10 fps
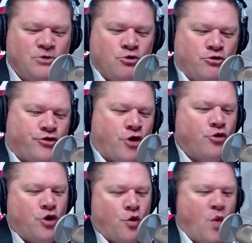you
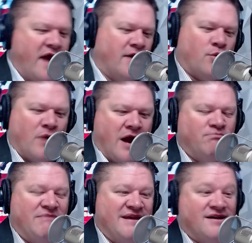throw your weight
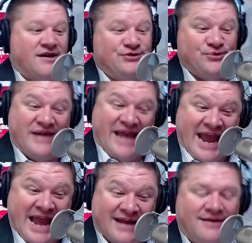around because you
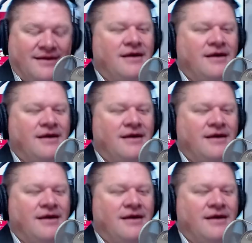can.